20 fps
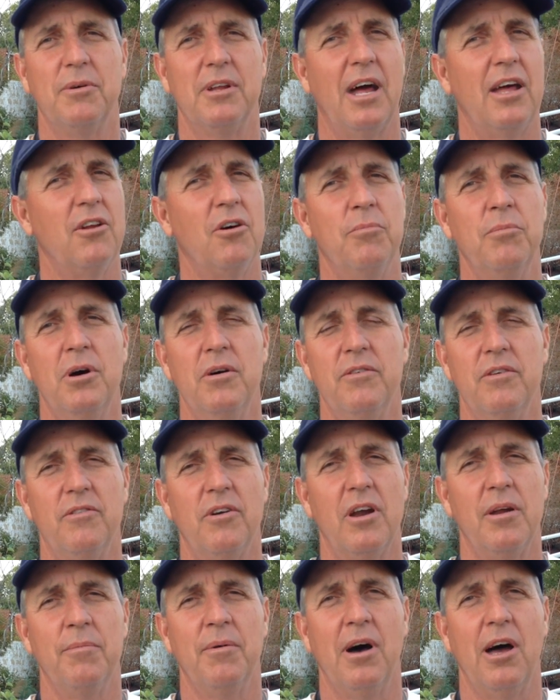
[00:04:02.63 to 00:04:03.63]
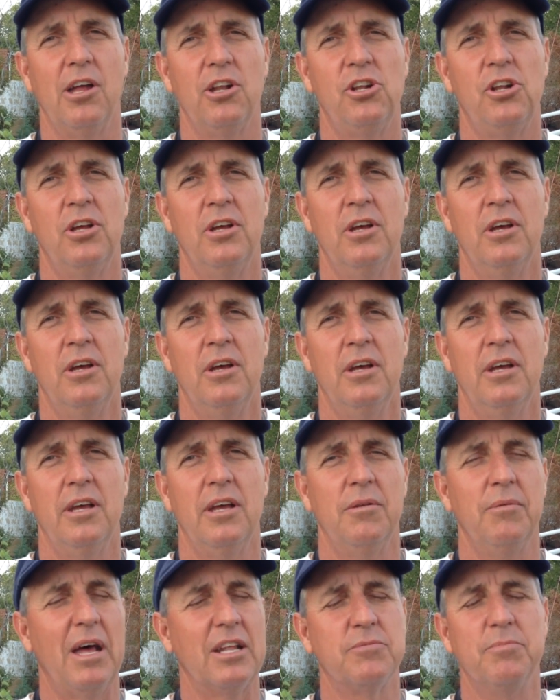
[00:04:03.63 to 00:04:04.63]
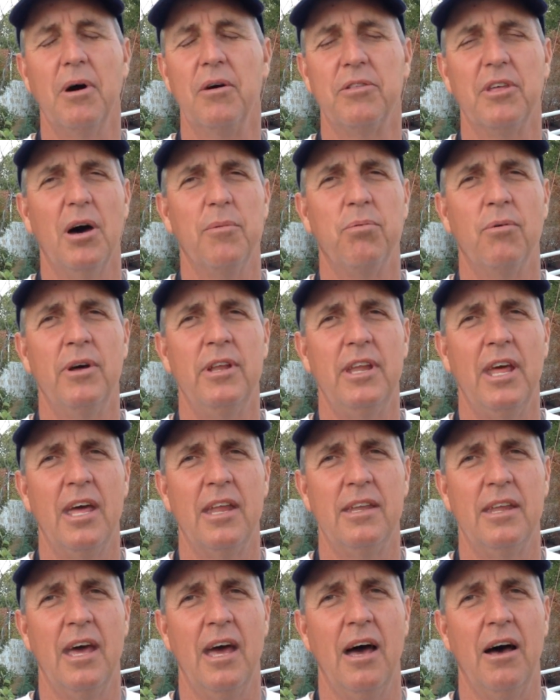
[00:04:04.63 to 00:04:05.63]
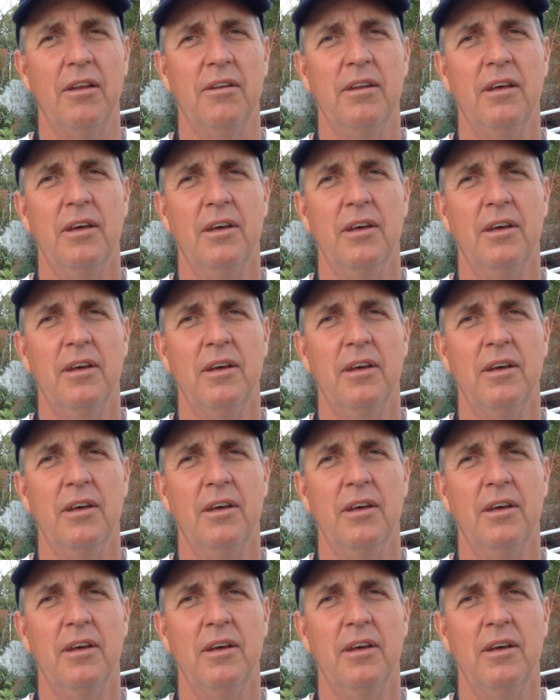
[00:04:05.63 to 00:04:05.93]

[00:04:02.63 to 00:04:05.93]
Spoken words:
but I don't move it very much. And that's both upwind and down.